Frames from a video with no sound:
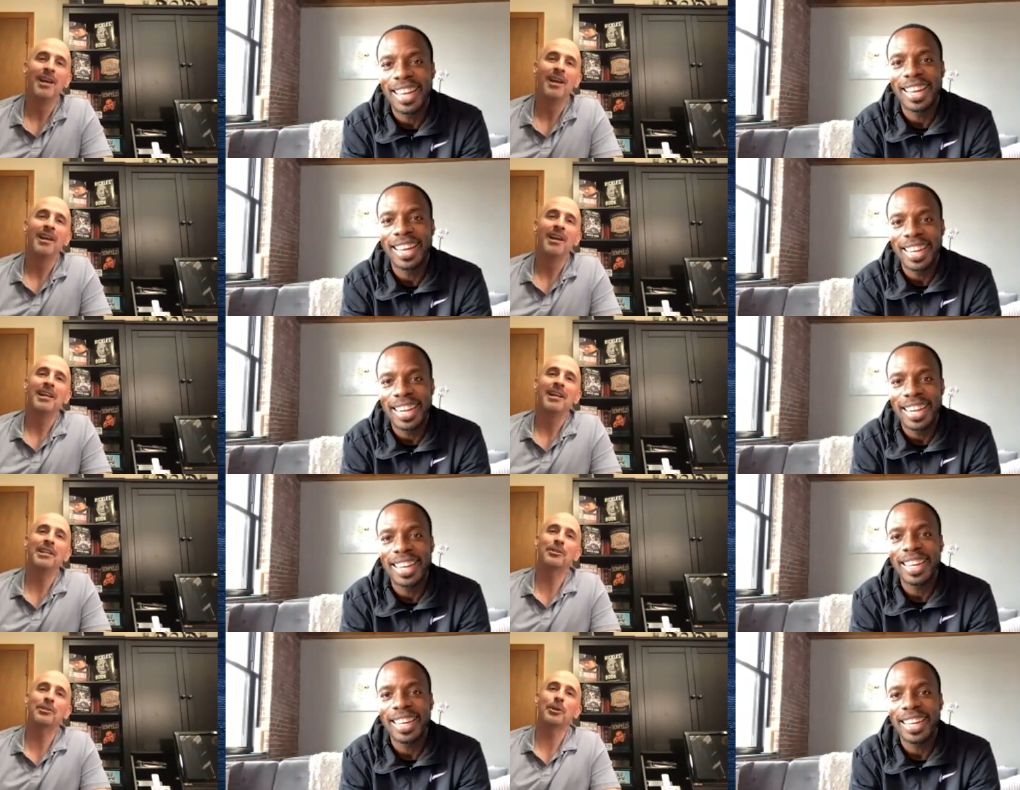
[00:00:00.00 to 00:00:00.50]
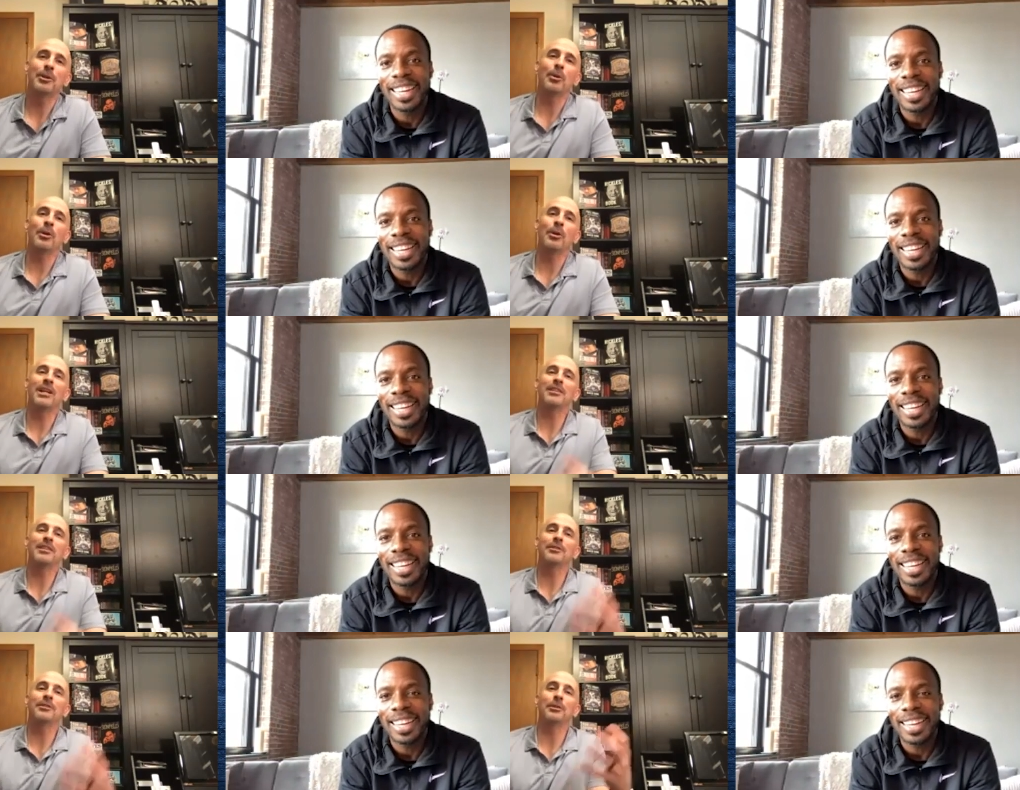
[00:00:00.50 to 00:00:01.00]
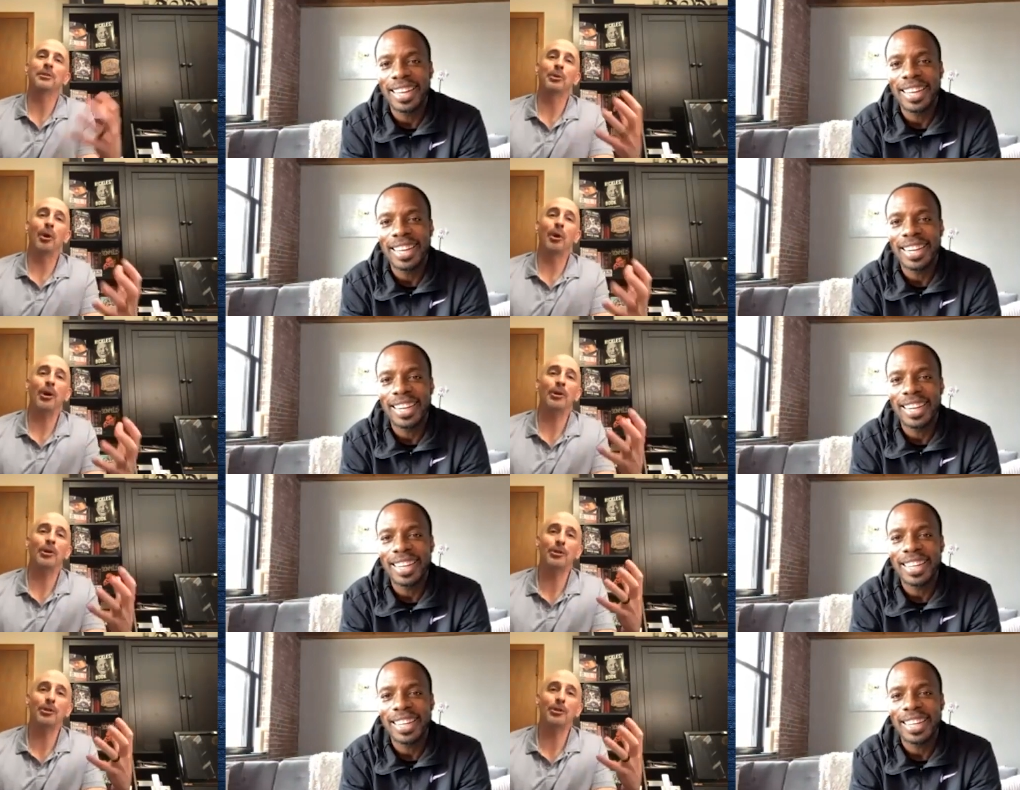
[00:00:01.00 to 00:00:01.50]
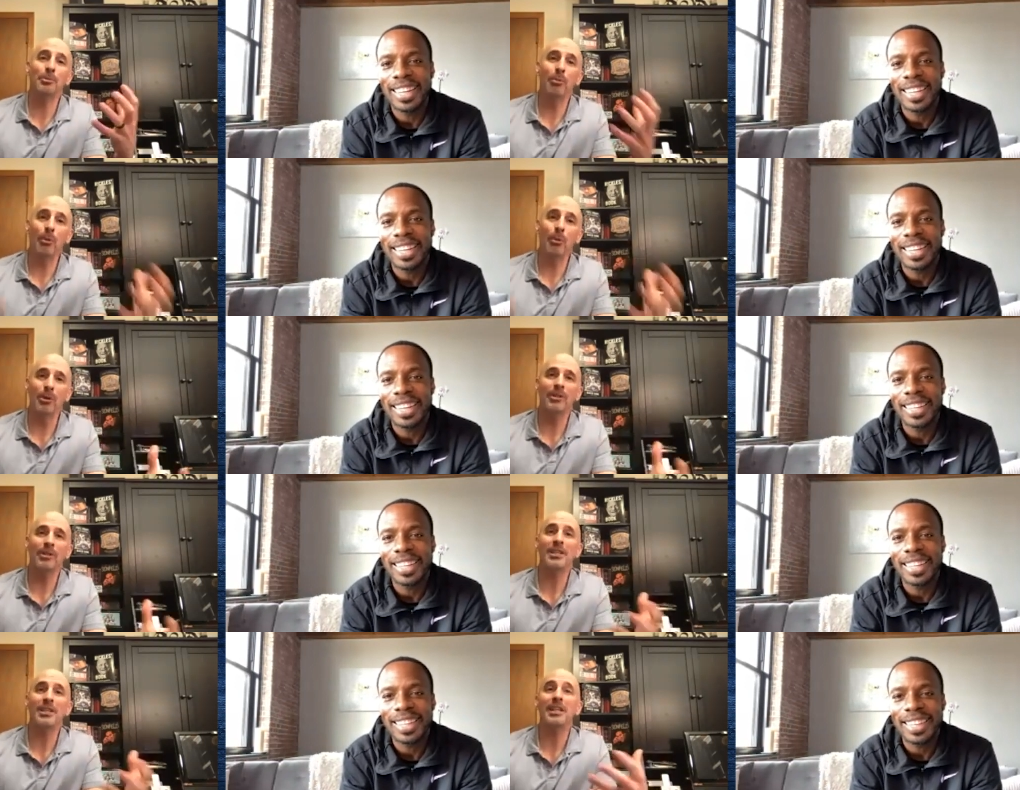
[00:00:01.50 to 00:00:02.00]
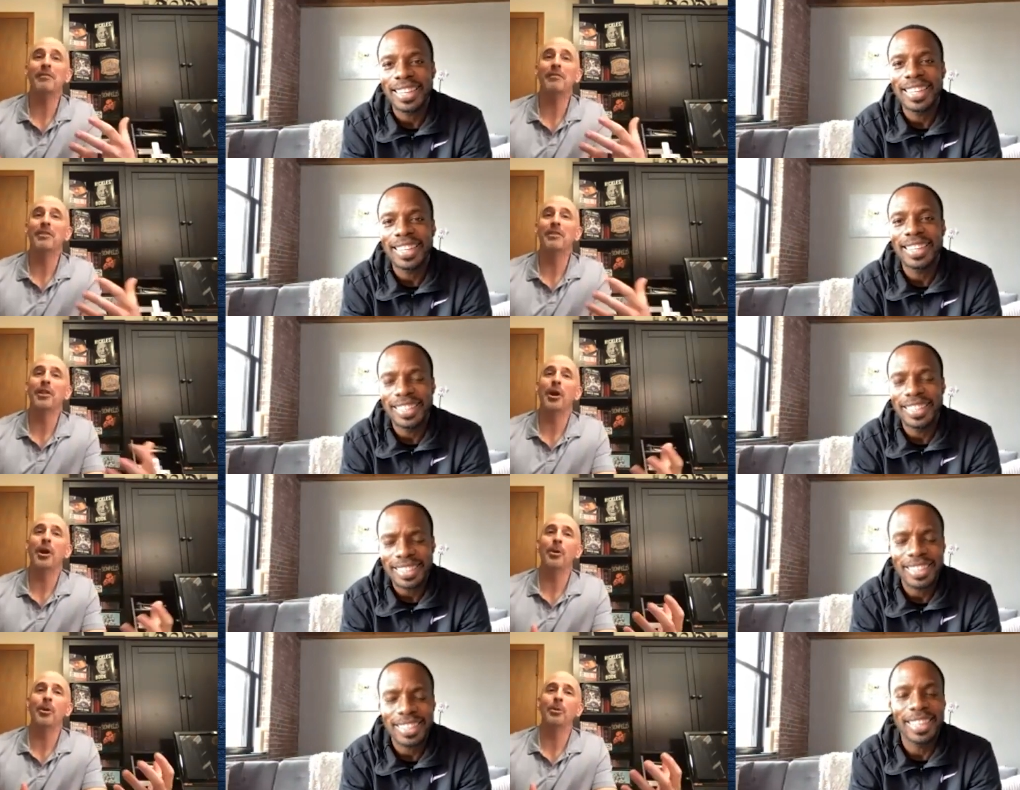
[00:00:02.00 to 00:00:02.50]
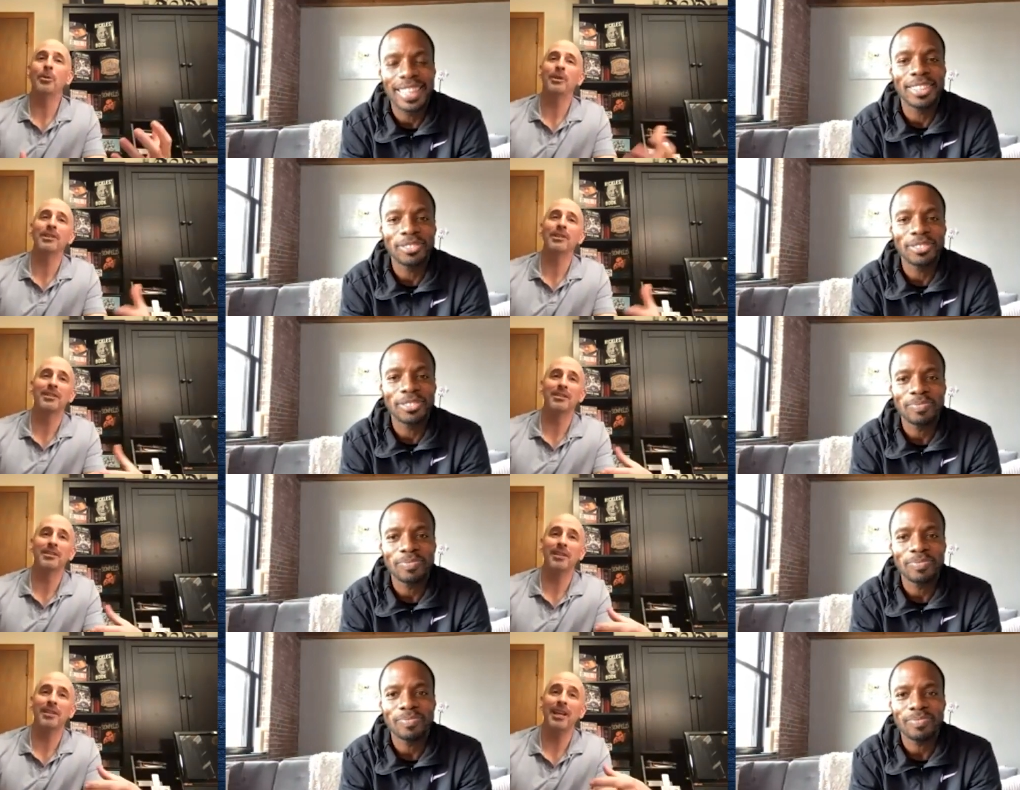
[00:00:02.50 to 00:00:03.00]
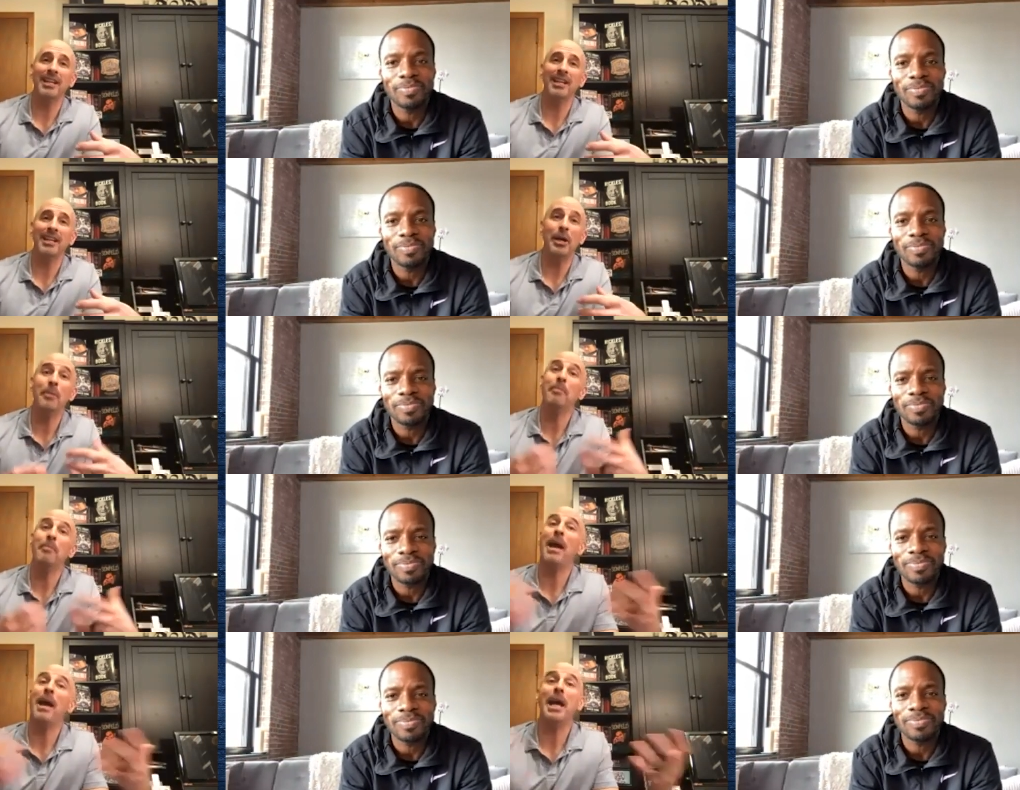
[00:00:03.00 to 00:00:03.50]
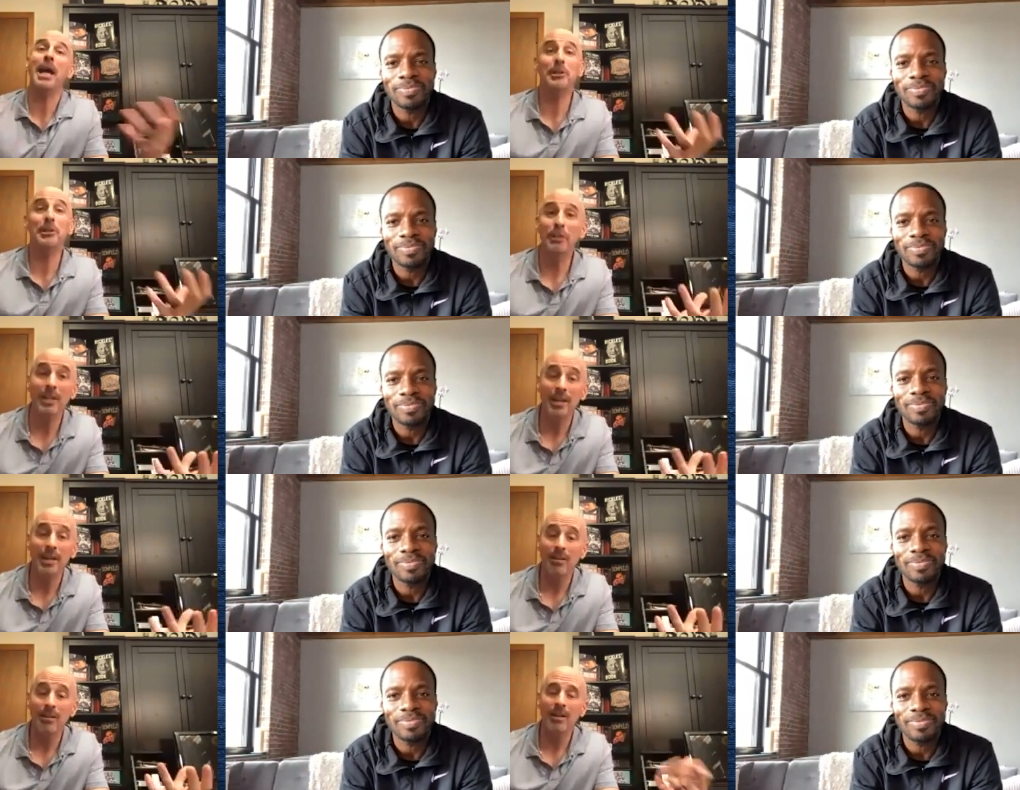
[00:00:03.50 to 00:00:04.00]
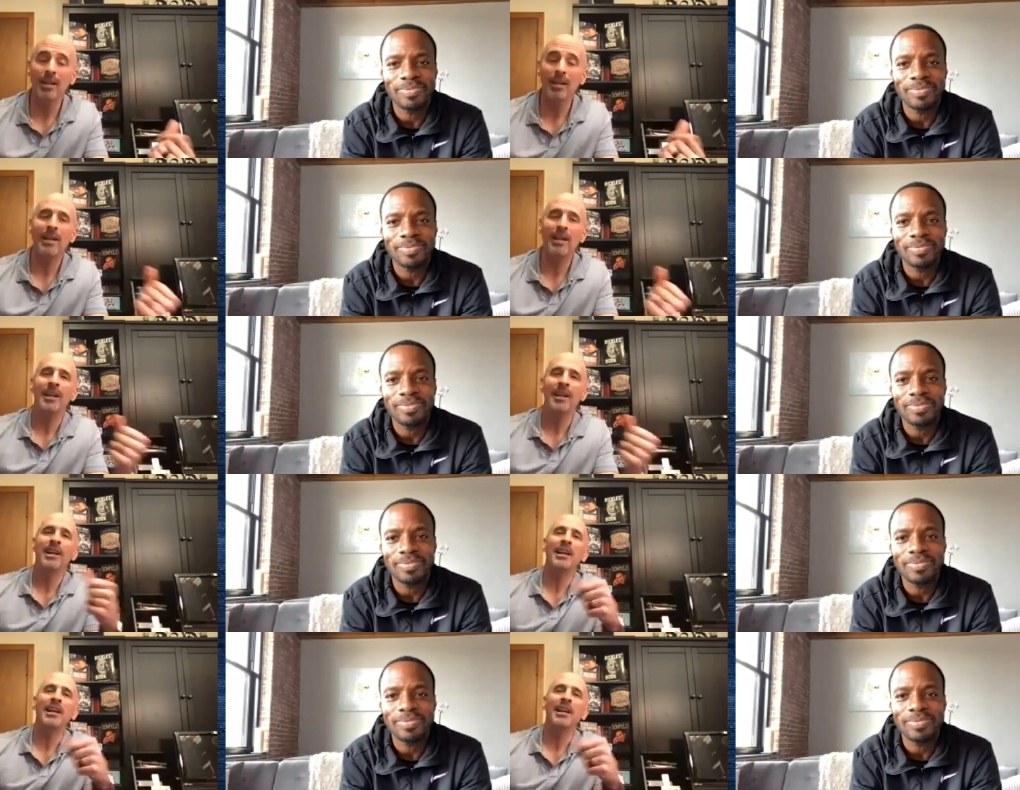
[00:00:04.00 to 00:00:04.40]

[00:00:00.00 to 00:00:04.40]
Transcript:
Speaker 1: It's so nice to talk sports, even though yeah. this is like imaginary.